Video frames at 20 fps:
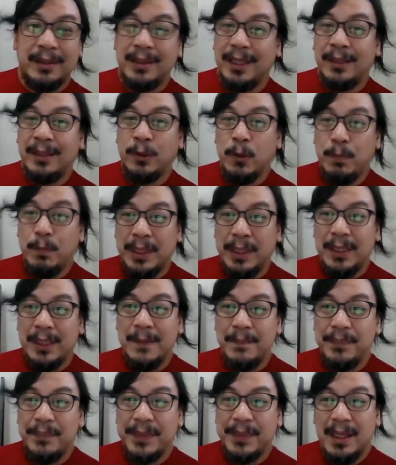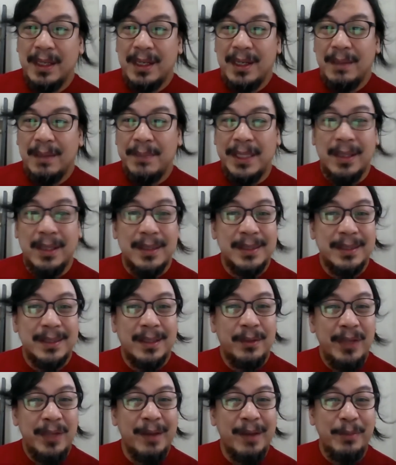UP, because
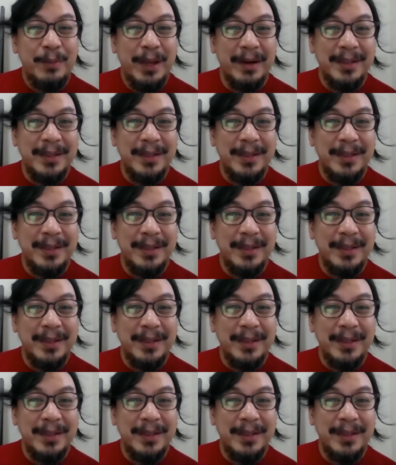we are not